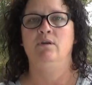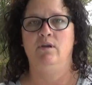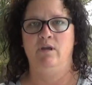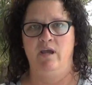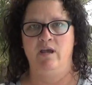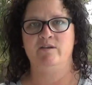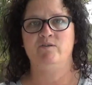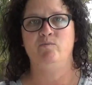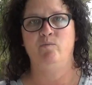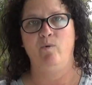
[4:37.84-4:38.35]

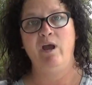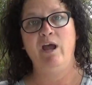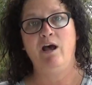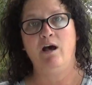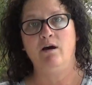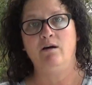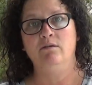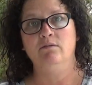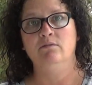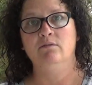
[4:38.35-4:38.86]
as
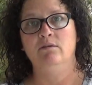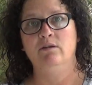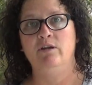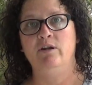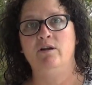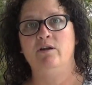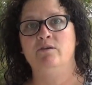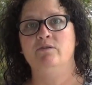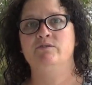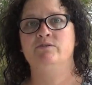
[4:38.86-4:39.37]
well, you
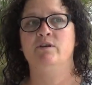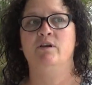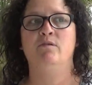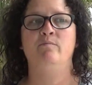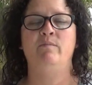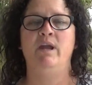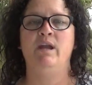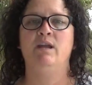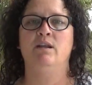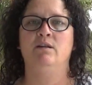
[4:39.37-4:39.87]
know, so
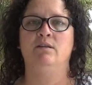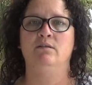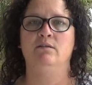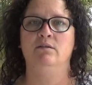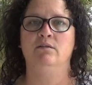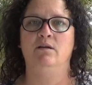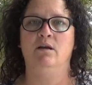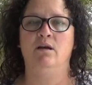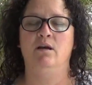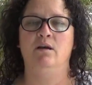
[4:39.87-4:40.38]
making
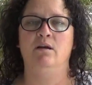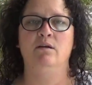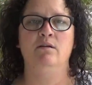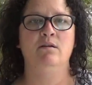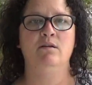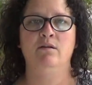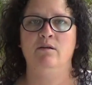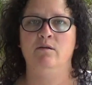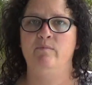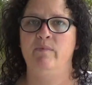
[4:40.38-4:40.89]

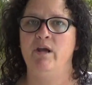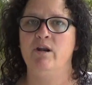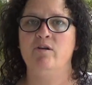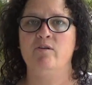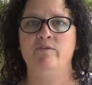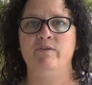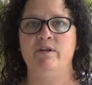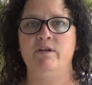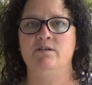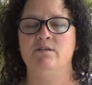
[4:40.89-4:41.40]

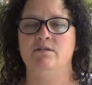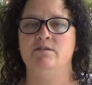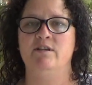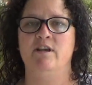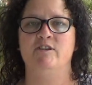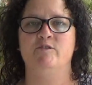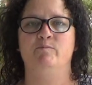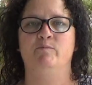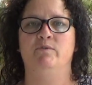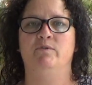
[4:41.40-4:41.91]
medical things
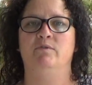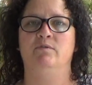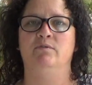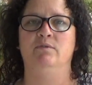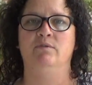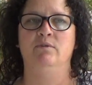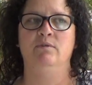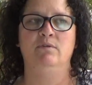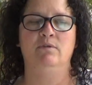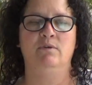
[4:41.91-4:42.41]
accessible
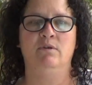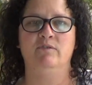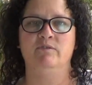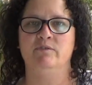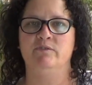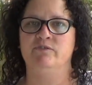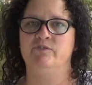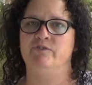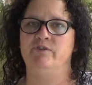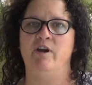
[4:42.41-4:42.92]
in
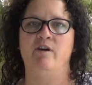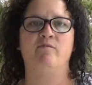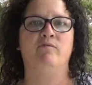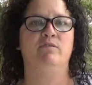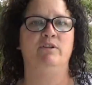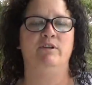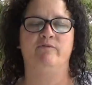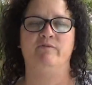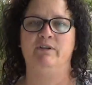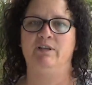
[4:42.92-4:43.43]
several
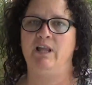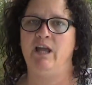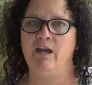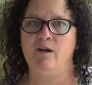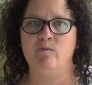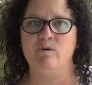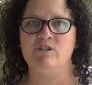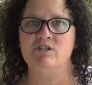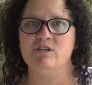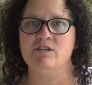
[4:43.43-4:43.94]
different
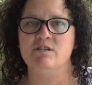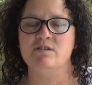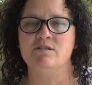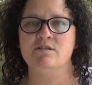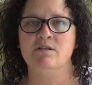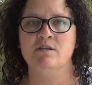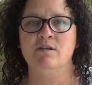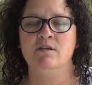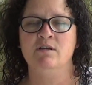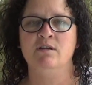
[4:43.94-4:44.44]

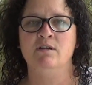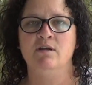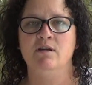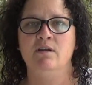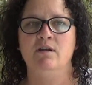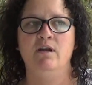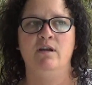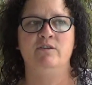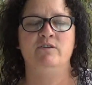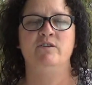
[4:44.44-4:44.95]
languages
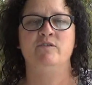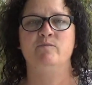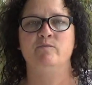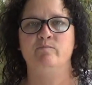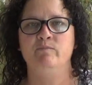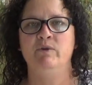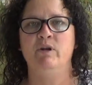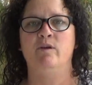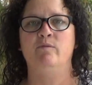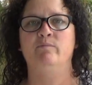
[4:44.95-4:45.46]
and just,
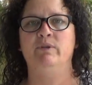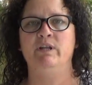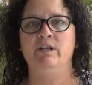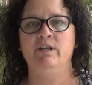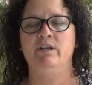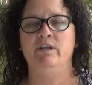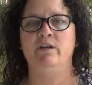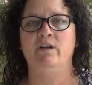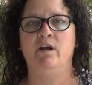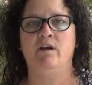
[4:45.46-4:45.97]

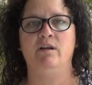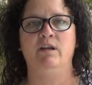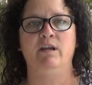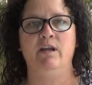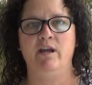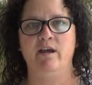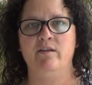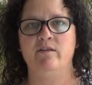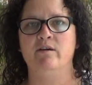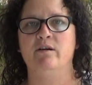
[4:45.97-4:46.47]
blended it all
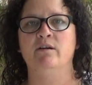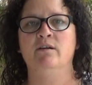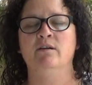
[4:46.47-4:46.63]
together.